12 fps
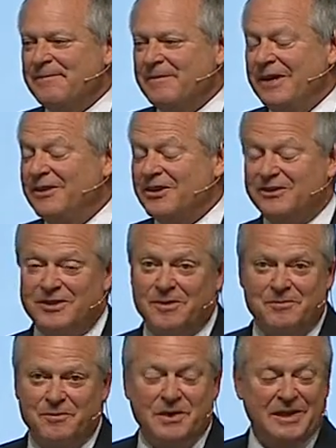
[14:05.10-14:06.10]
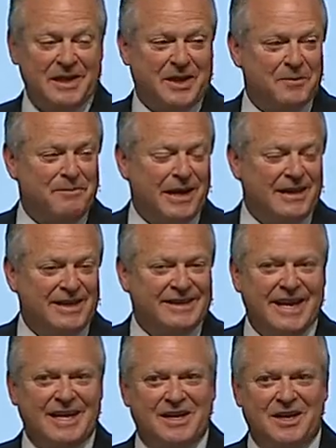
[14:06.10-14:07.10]
And there's some really compelling
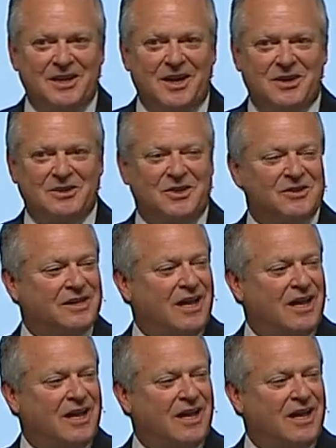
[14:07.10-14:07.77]
data along those